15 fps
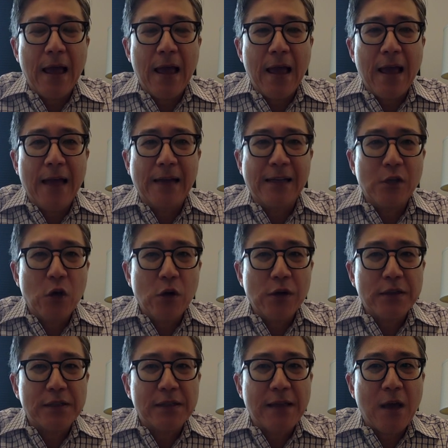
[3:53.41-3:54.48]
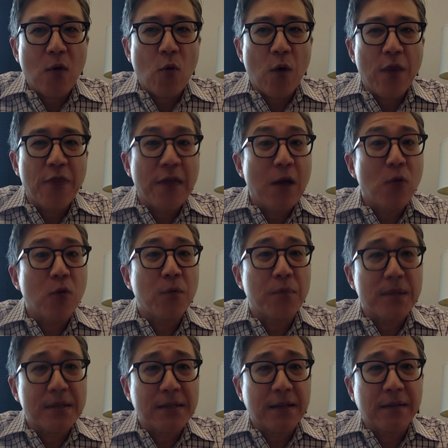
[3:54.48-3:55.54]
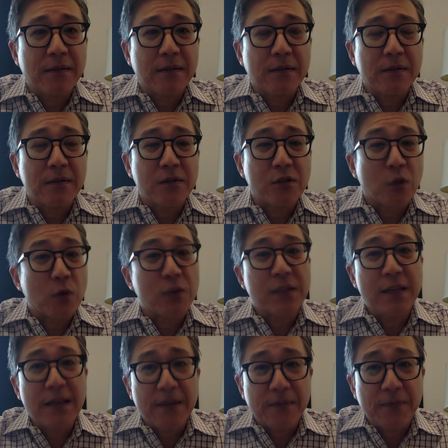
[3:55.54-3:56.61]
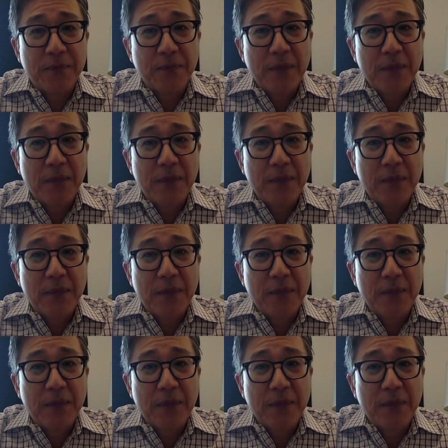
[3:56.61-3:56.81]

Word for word: and he noticed that when they were busy, so was he.